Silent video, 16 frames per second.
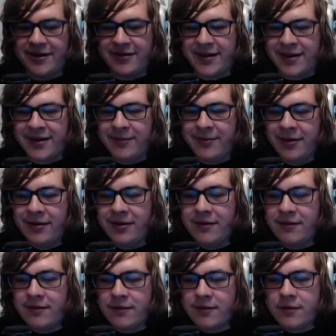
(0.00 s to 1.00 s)
of time.
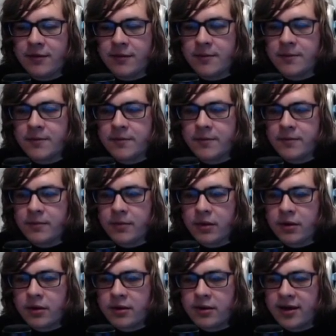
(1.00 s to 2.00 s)

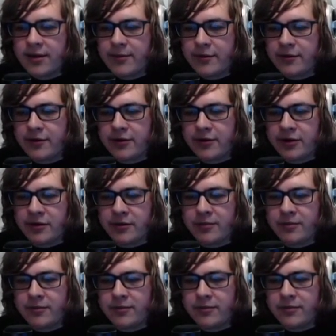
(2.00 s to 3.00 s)
I'm gonna do another
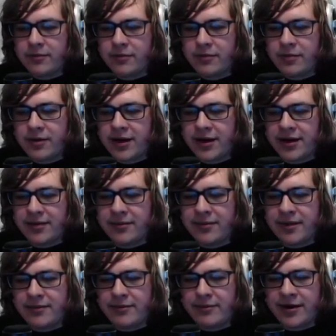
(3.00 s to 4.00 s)

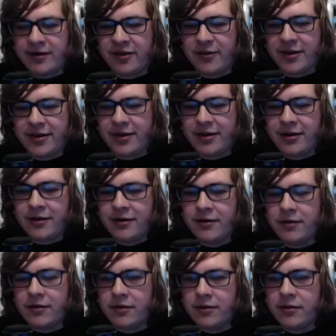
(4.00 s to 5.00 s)
Emmy bounce right here,
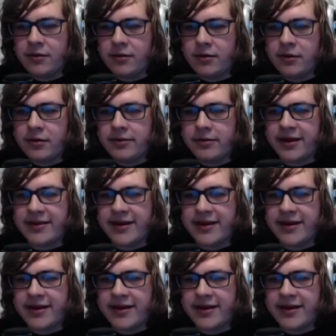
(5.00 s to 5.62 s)
like